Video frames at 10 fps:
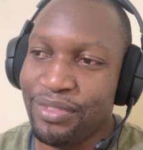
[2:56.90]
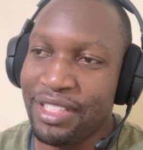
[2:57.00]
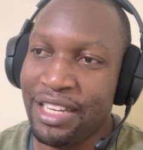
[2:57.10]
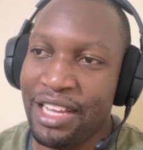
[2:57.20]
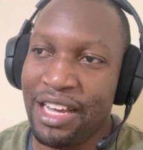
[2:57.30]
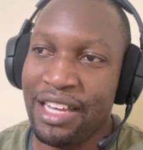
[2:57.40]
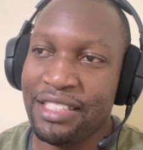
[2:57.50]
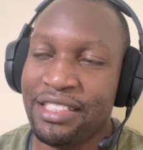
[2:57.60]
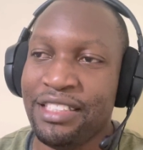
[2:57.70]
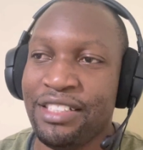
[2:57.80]

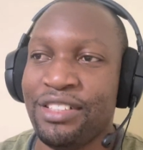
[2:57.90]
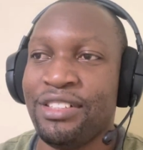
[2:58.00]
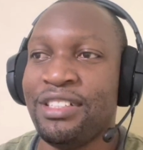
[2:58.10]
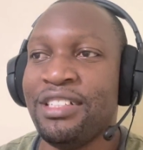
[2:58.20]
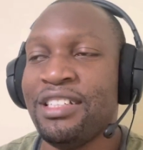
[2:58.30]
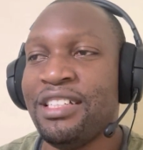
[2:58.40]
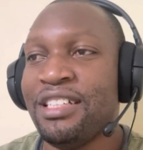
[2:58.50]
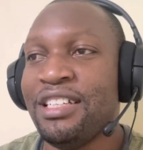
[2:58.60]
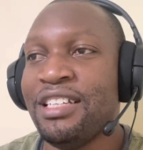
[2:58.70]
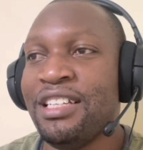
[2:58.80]
last year
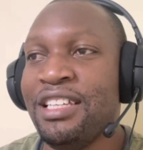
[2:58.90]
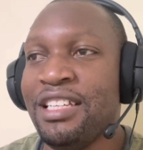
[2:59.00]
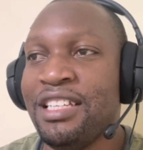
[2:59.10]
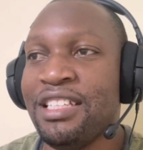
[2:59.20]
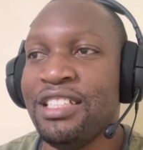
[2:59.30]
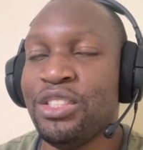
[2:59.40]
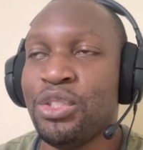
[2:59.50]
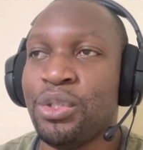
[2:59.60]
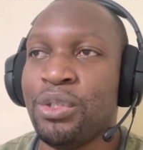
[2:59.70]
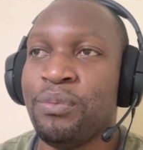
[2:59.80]
leading
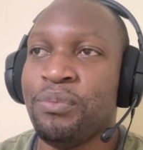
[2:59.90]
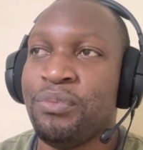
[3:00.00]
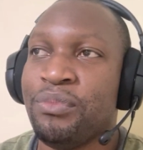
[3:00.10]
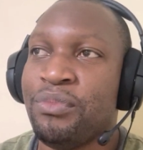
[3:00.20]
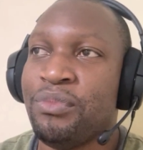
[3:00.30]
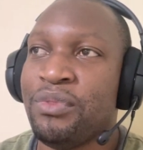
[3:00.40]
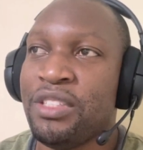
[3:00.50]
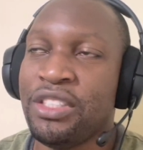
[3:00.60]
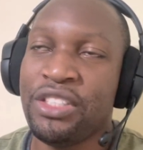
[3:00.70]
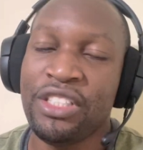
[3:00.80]
into
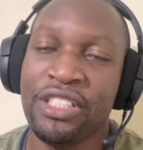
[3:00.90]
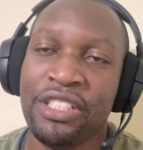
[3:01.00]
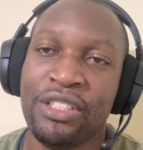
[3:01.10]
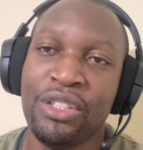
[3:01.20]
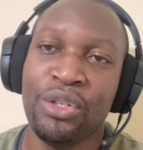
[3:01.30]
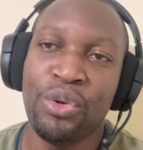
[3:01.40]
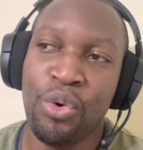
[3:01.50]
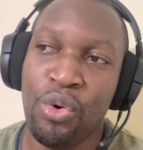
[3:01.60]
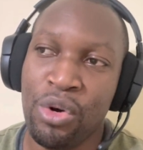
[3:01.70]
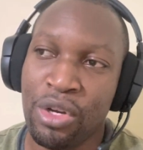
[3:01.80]
this year, the
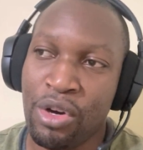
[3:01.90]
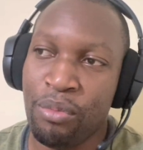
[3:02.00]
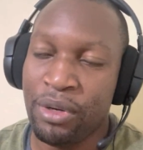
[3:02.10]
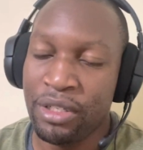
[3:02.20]
Gold Cup and